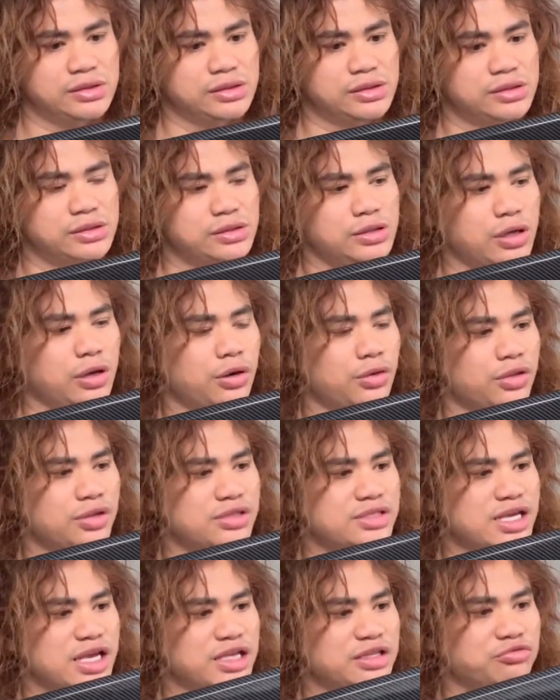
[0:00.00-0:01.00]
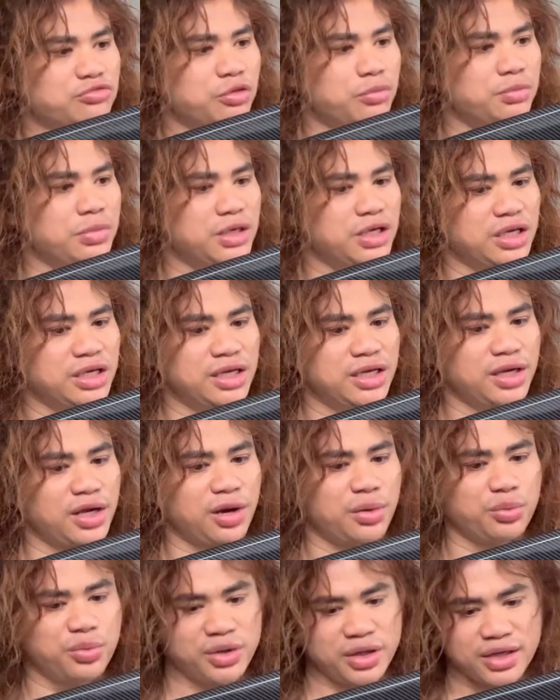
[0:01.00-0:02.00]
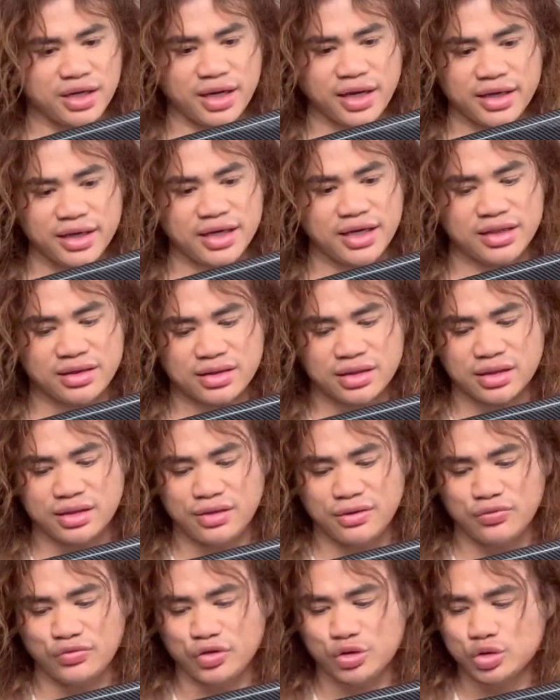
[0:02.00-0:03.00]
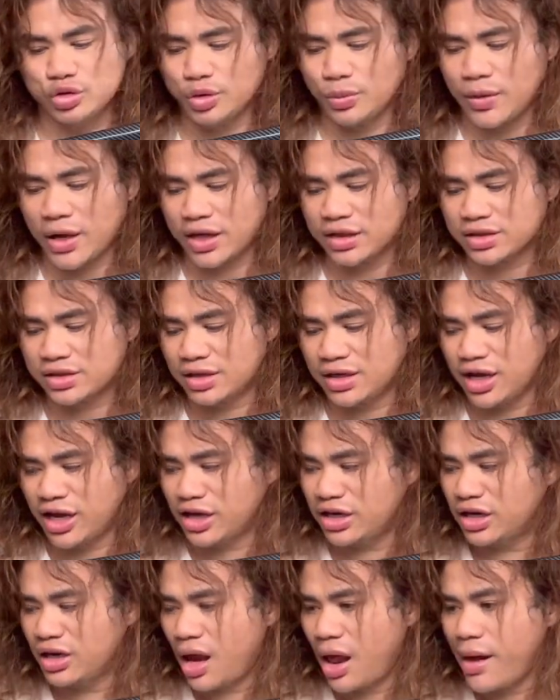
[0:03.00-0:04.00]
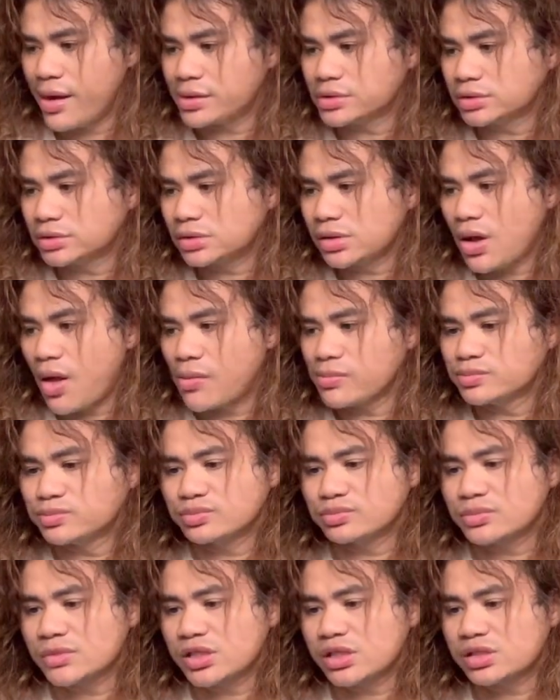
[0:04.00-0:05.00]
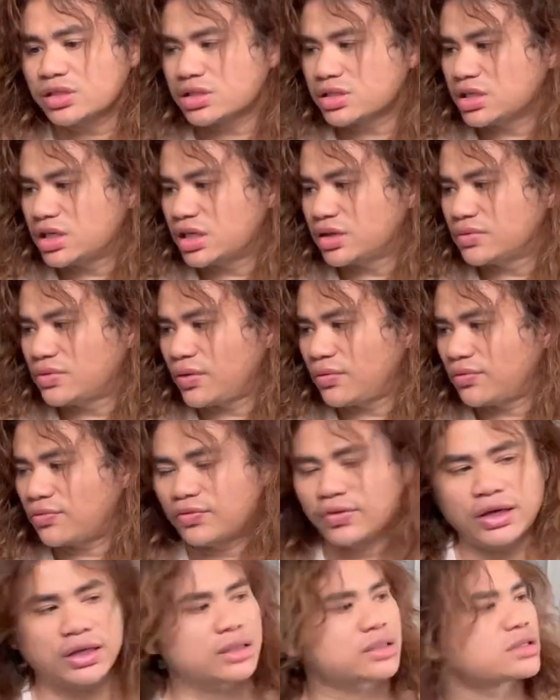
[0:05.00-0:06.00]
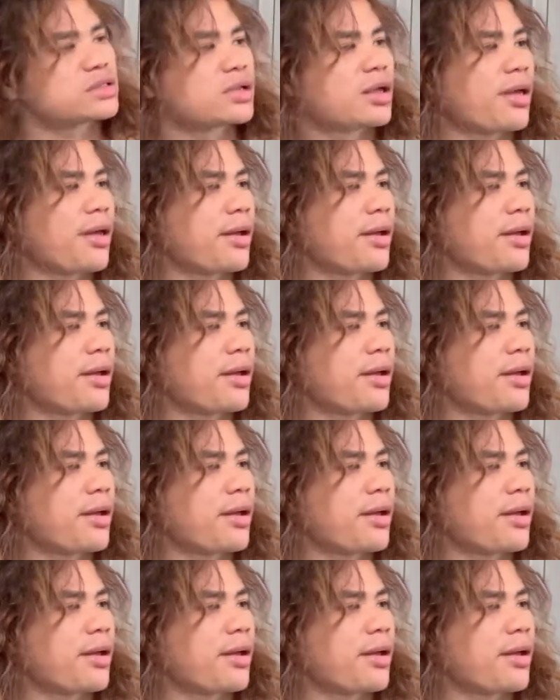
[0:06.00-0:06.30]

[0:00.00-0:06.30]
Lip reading: So the test will be when I get the diffuser back tonight to see if it fits.